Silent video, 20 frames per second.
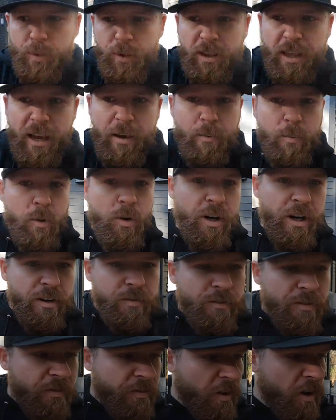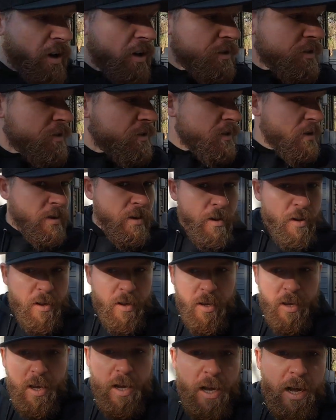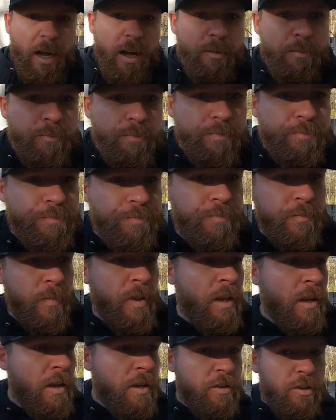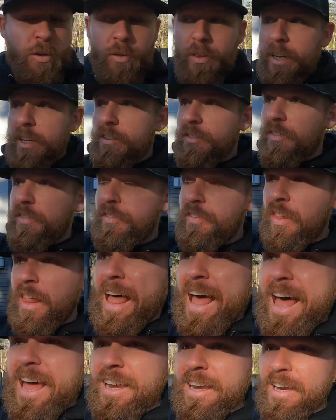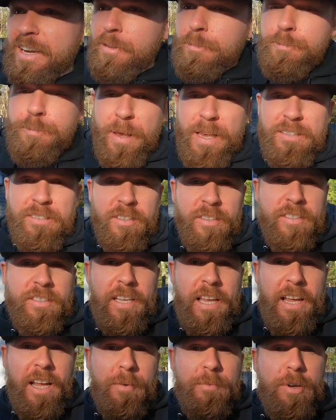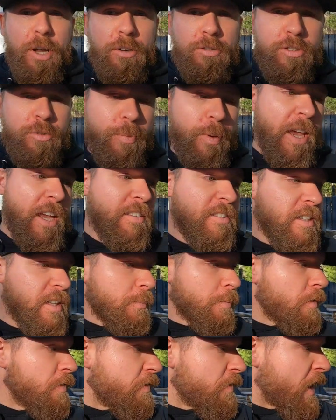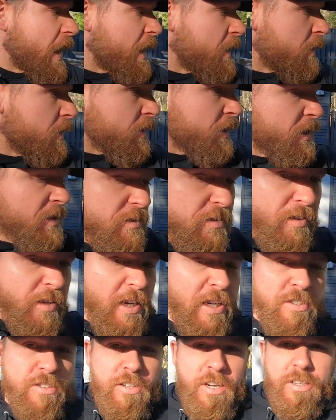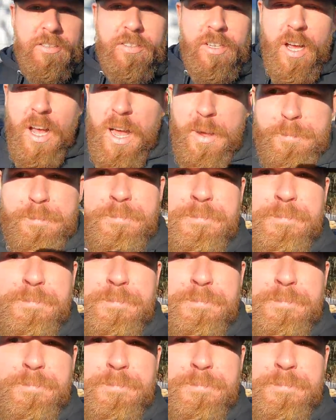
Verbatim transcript: put that wood in first um, so that it's flat. It'll basically take up no space and then we'll fire all the insulation on top.